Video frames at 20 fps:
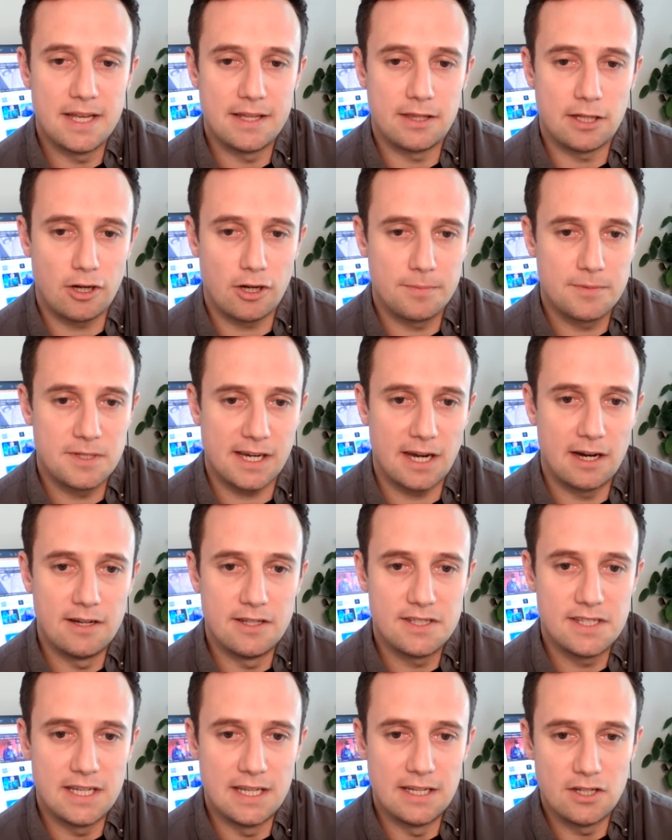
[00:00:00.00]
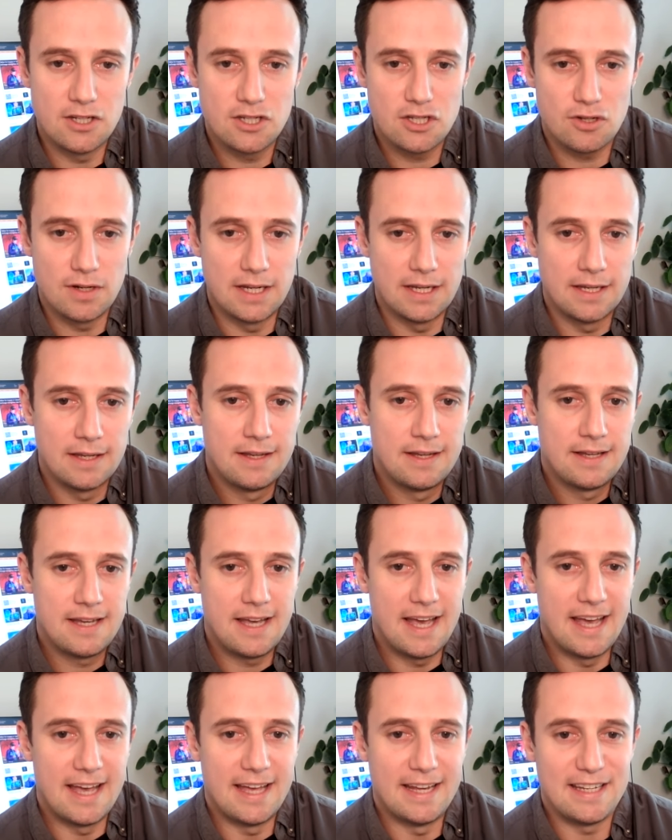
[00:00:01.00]
at the cryptocurrency industry,
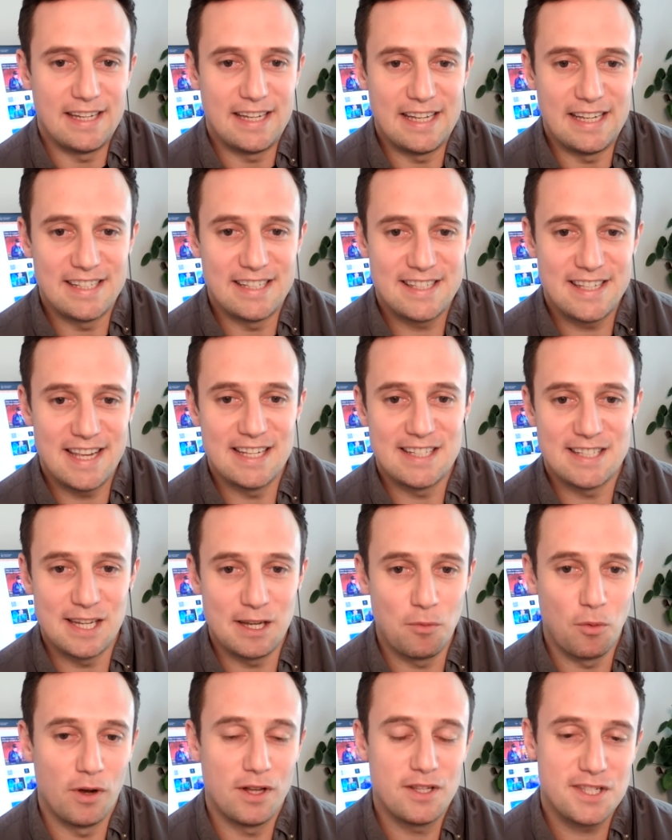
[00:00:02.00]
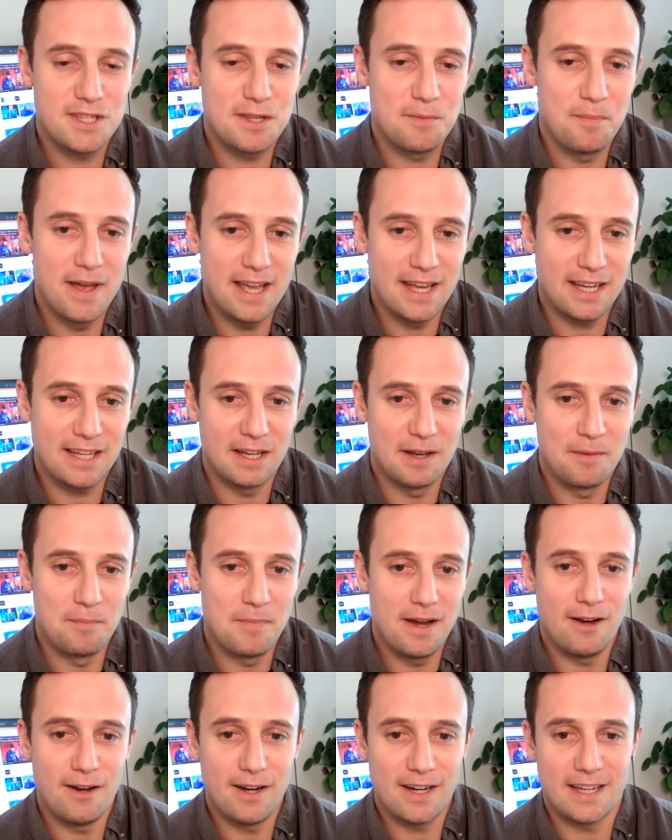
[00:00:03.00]
and he says that he wants to make
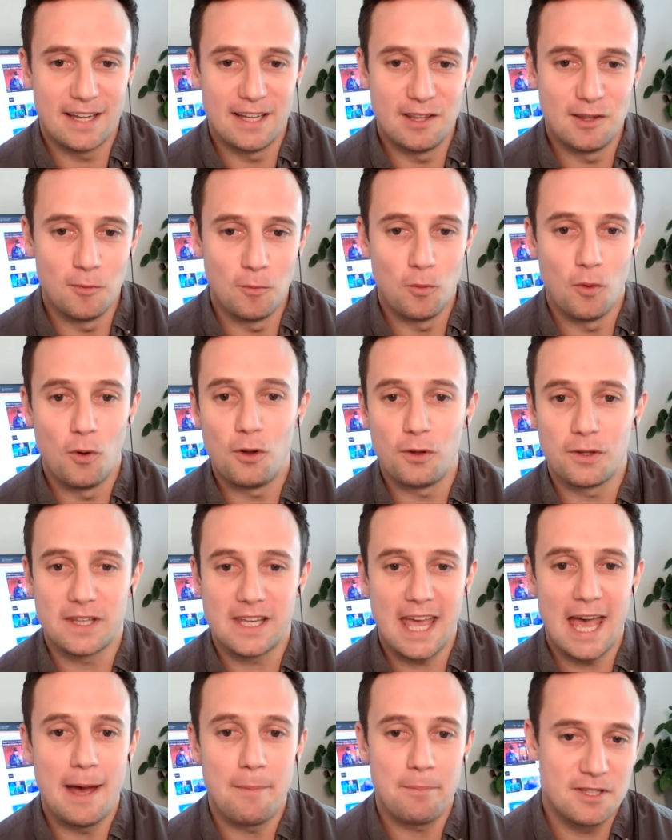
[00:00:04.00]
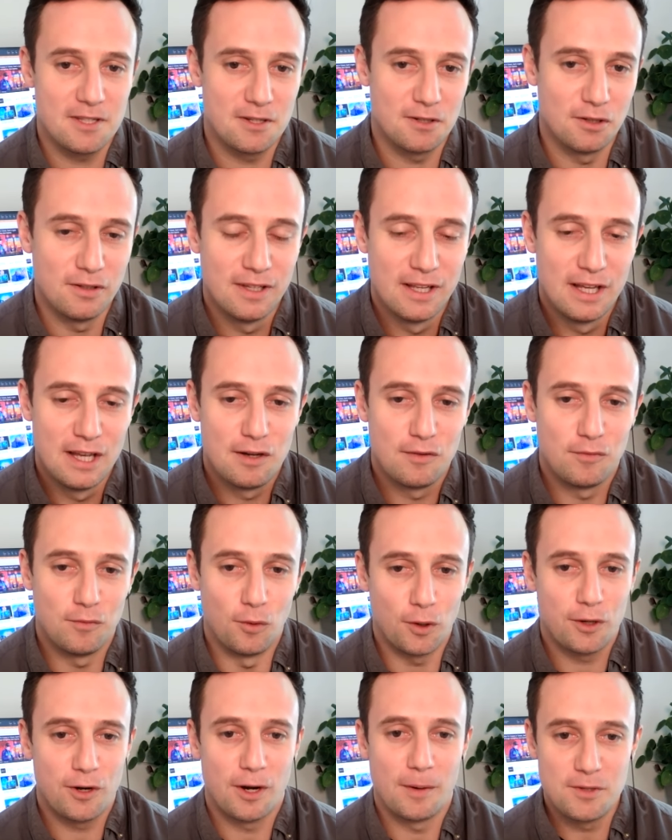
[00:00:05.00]
America the world capital
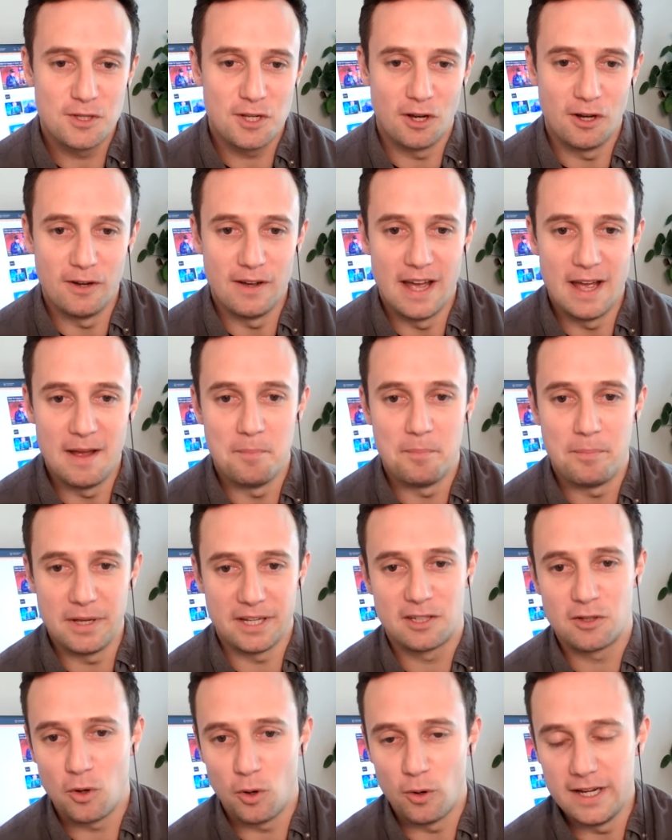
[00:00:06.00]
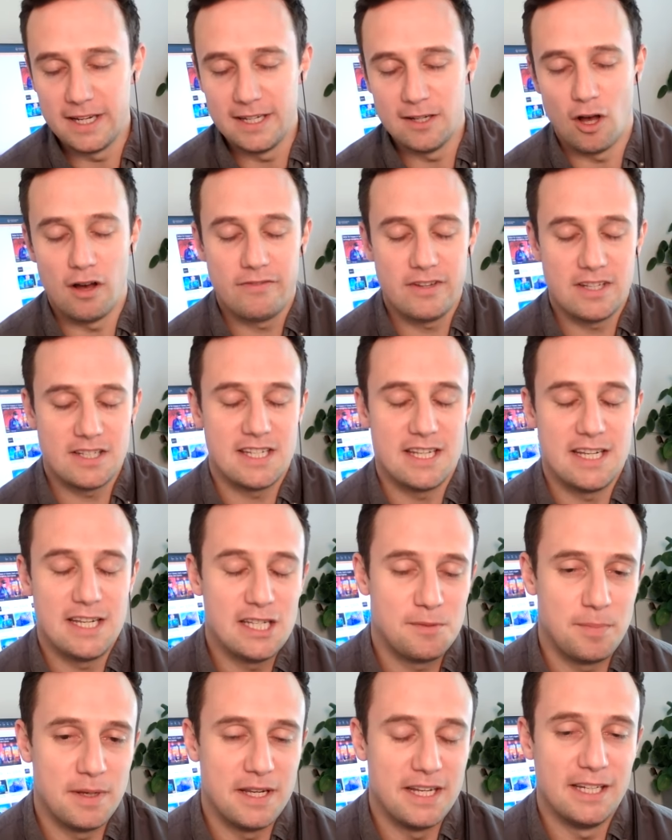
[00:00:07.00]
for crypto and Bitcoin. Obviously,
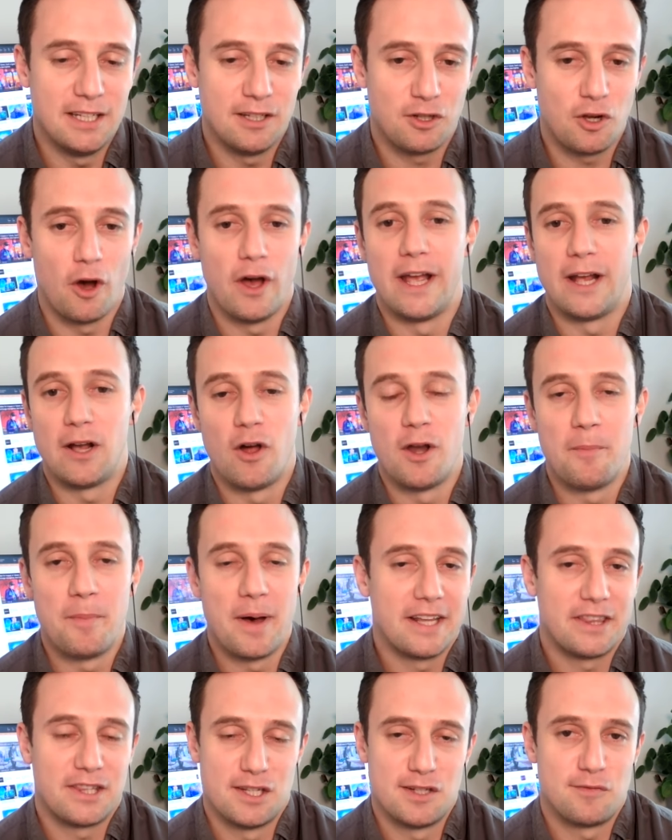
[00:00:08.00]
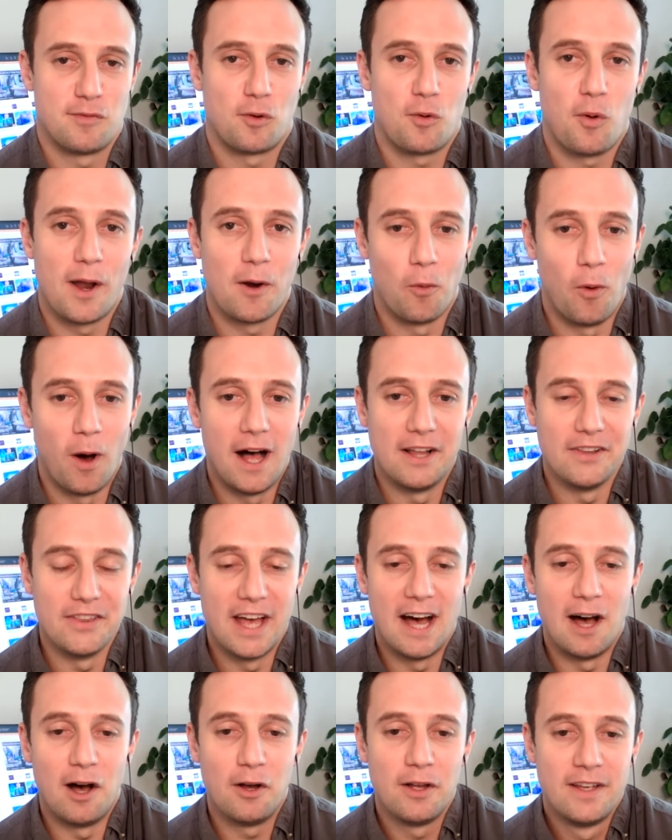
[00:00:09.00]
he's been going on about this for quite a while
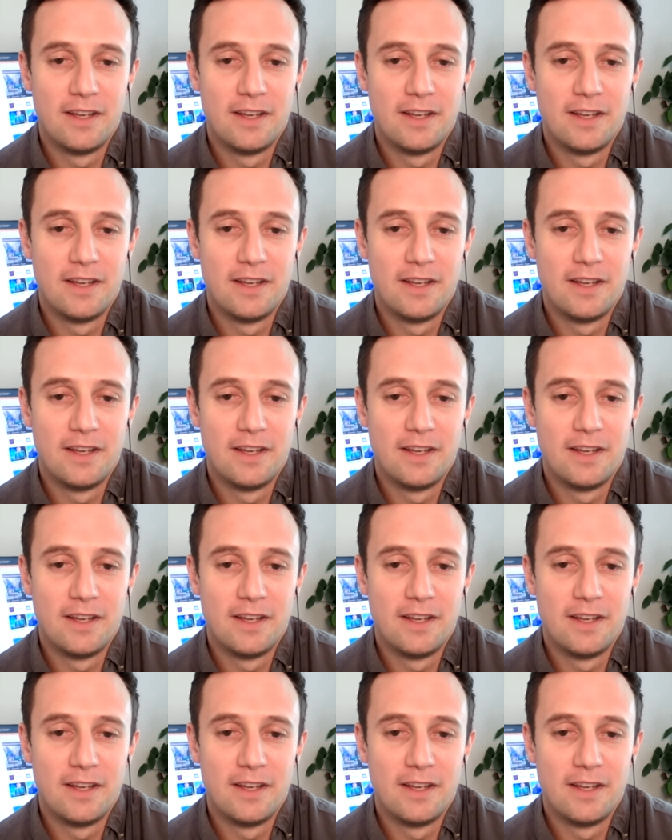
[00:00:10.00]
now.